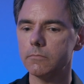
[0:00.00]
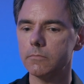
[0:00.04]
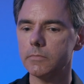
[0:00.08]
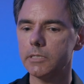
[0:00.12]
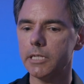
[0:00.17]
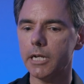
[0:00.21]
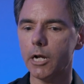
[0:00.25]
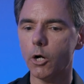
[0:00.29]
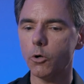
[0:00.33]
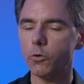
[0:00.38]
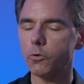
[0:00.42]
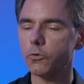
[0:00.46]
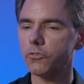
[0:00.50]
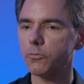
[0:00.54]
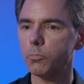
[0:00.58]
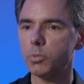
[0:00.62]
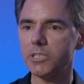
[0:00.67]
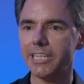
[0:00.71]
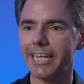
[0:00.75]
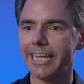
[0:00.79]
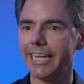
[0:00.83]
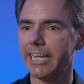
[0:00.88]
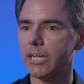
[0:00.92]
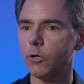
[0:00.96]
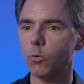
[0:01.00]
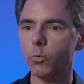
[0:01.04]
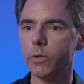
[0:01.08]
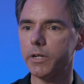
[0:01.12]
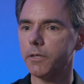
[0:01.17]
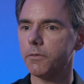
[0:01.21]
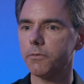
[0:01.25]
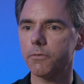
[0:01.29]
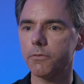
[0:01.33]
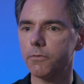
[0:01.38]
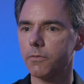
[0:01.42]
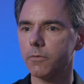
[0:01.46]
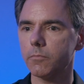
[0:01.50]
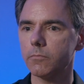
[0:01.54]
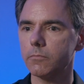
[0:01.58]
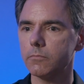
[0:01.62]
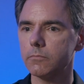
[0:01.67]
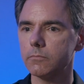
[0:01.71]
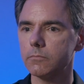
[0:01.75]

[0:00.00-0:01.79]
you know there's playing with